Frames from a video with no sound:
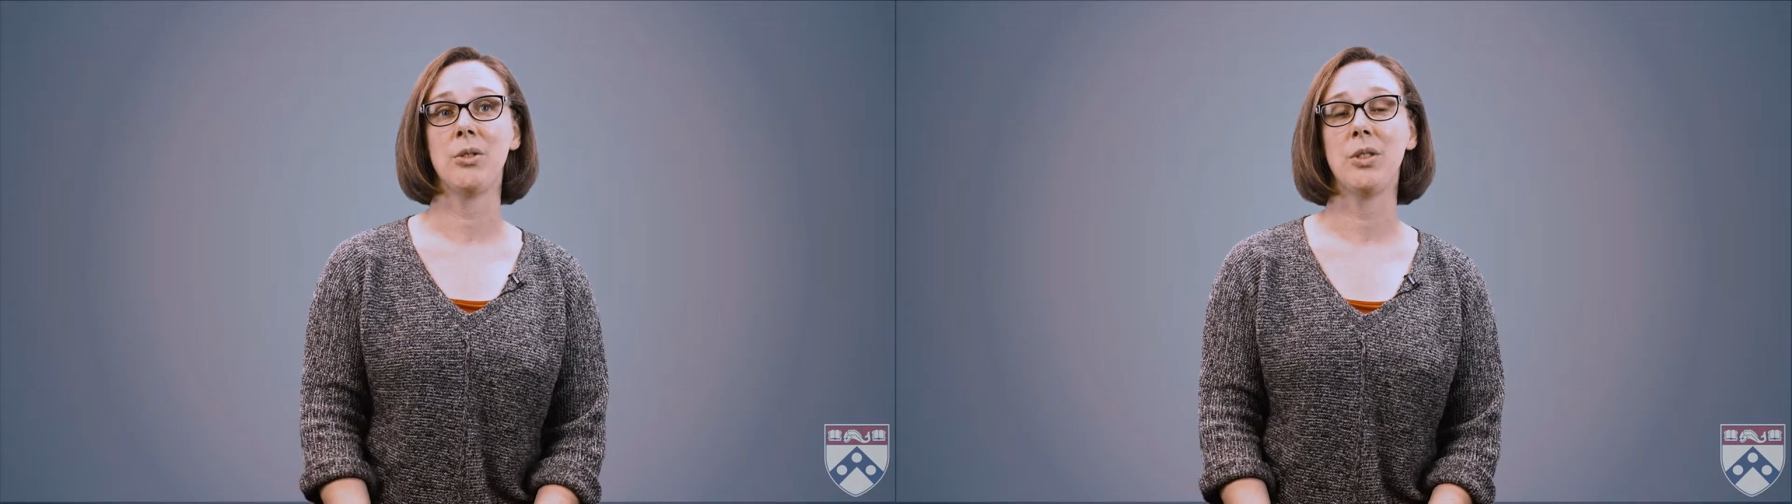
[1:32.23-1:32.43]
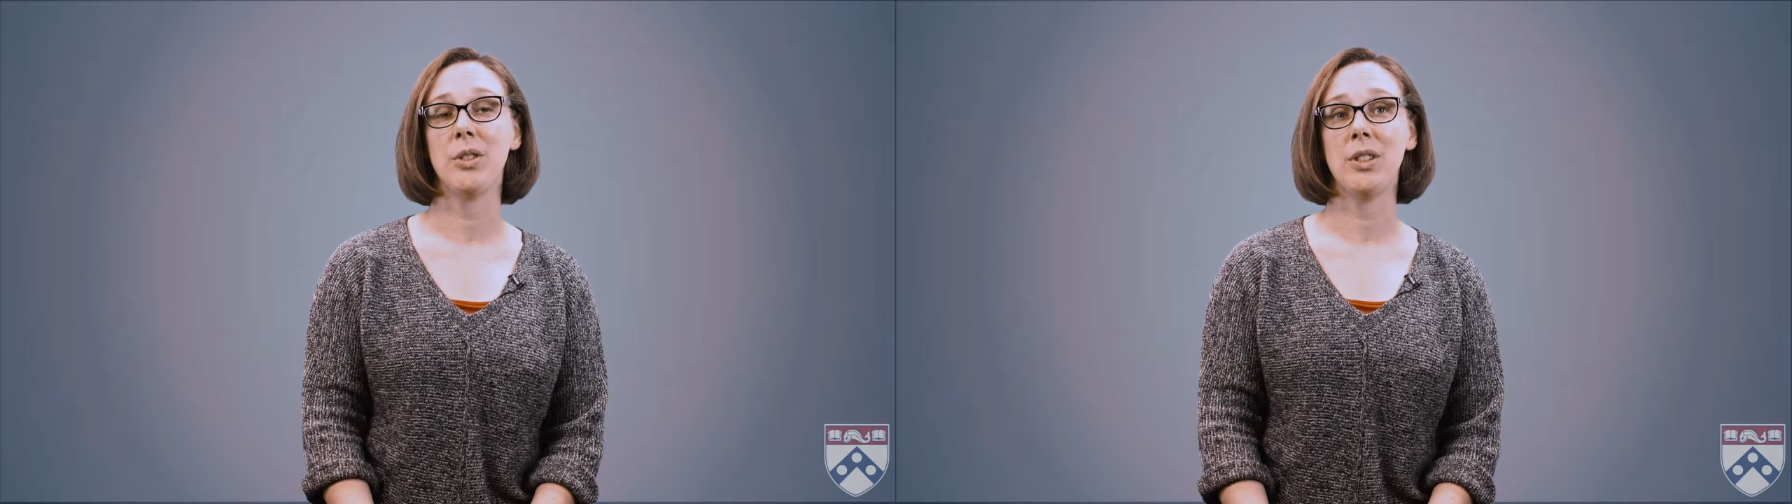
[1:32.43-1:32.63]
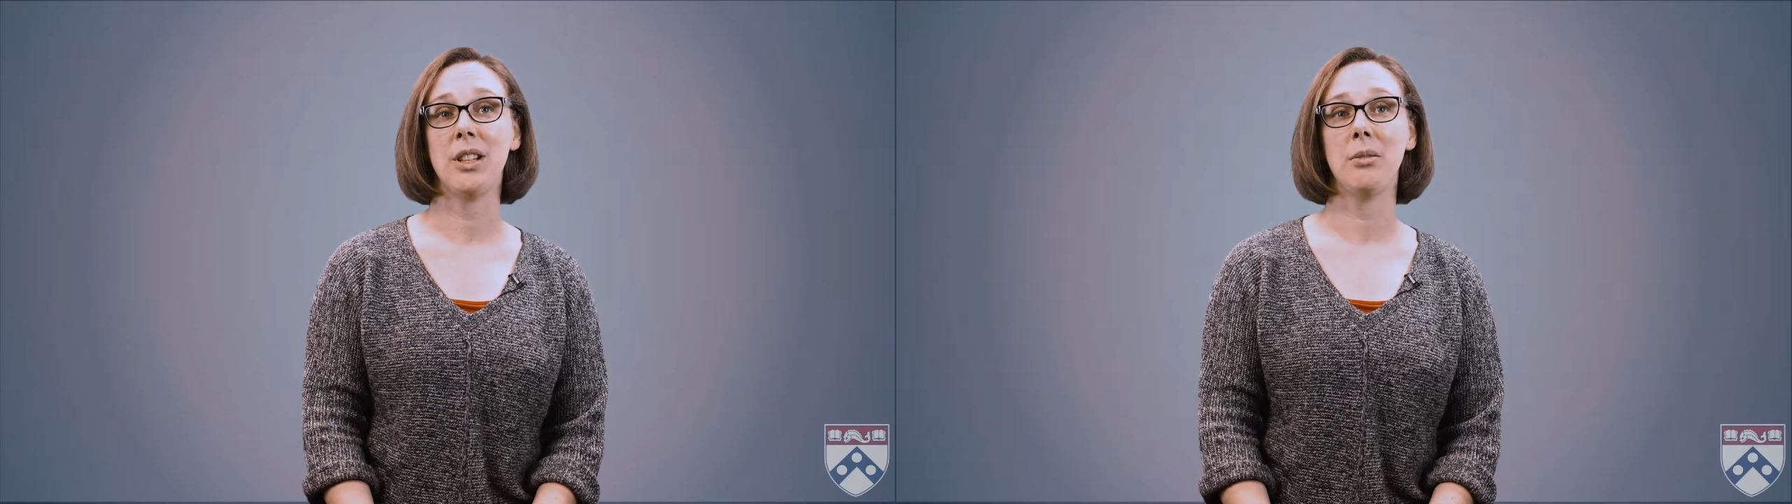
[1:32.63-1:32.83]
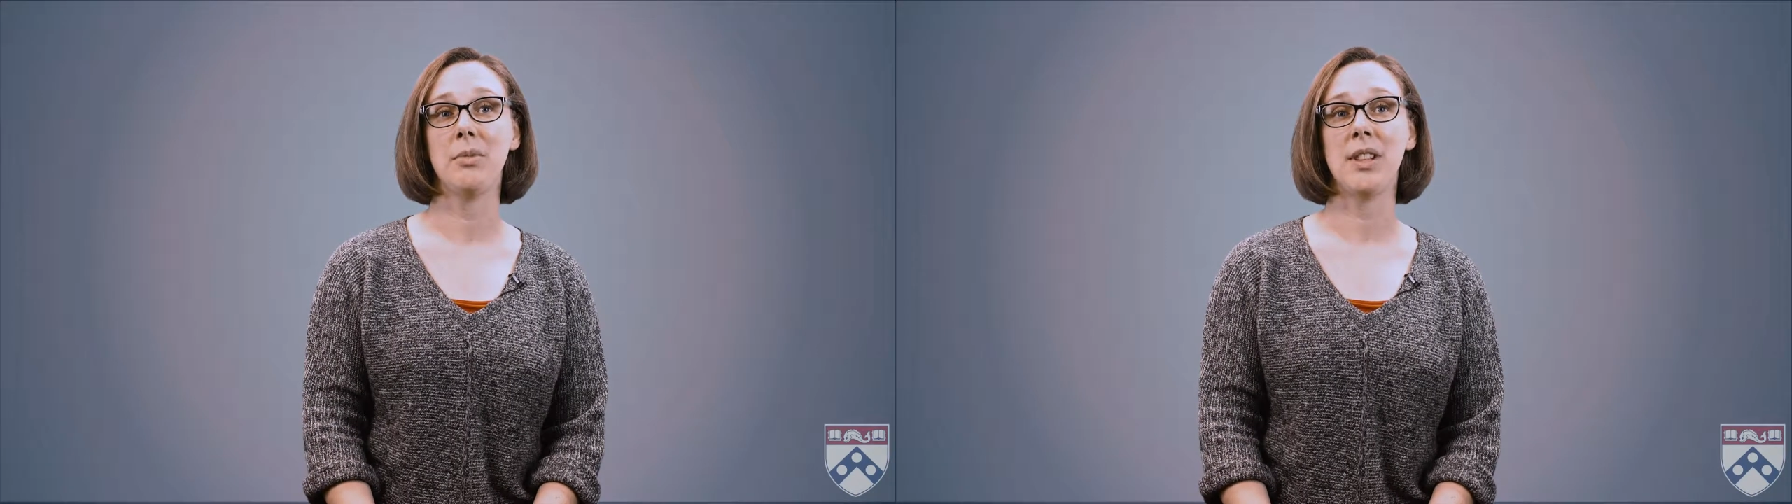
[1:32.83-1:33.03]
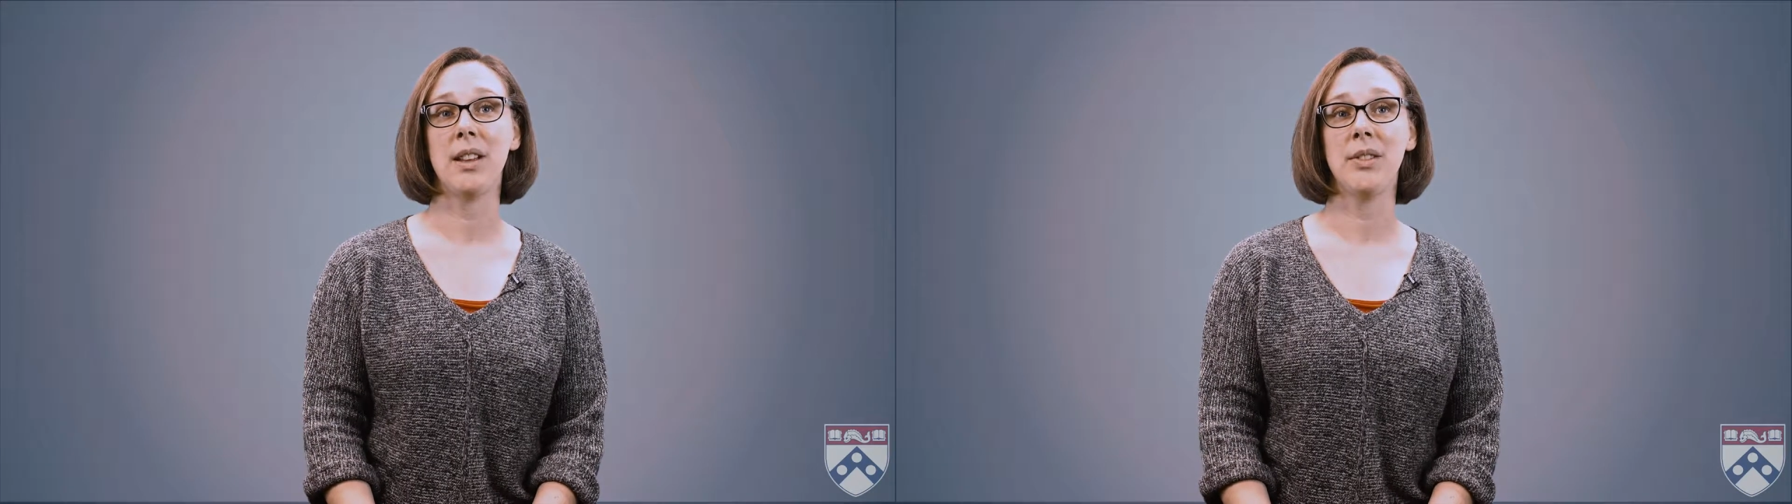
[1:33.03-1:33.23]
introducing
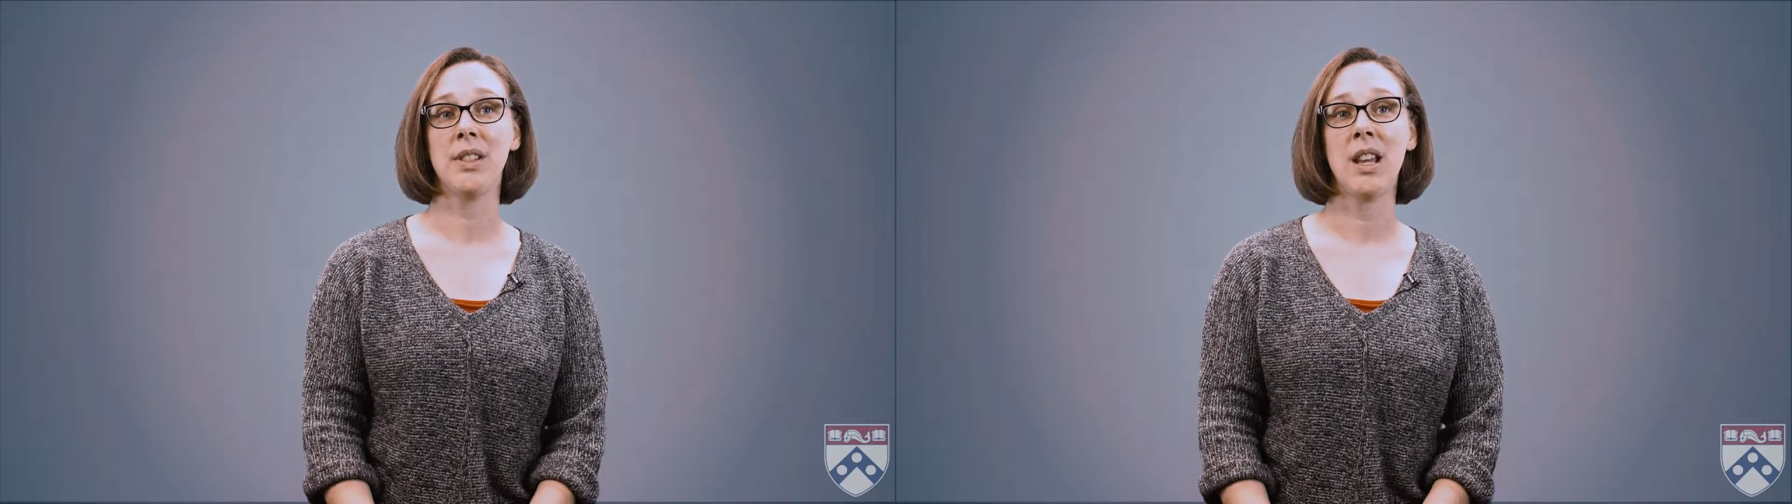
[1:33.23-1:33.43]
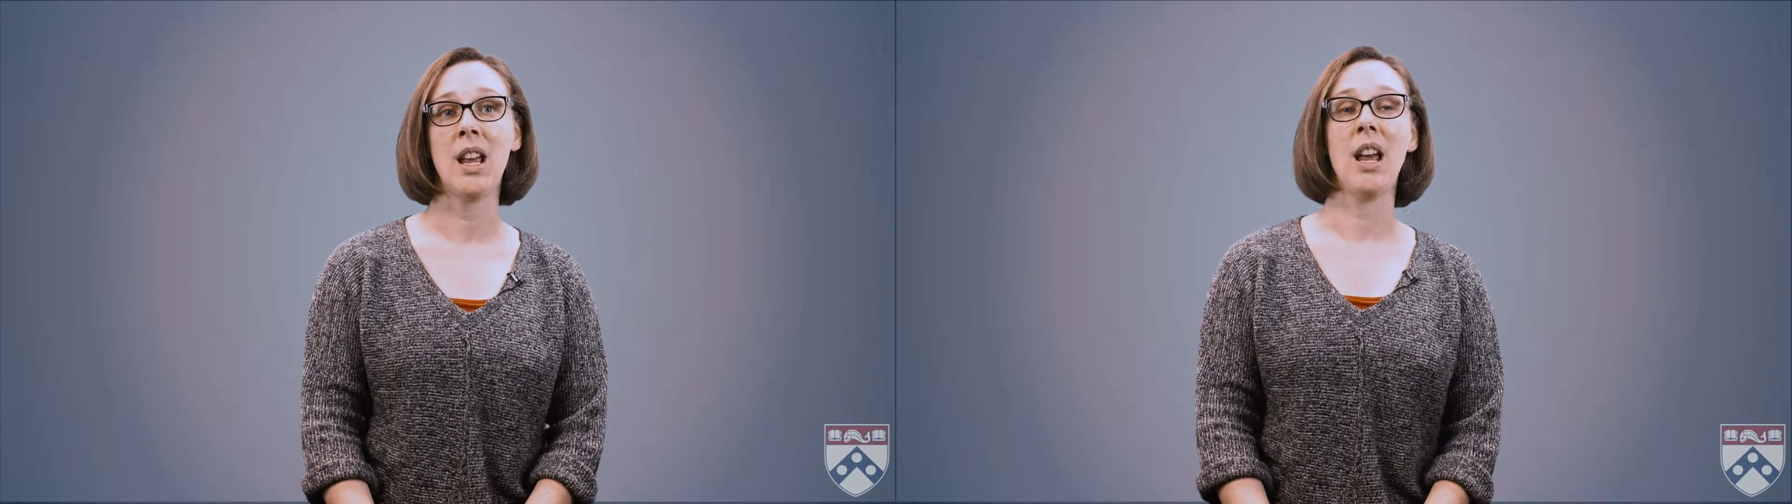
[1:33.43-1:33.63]
themselves.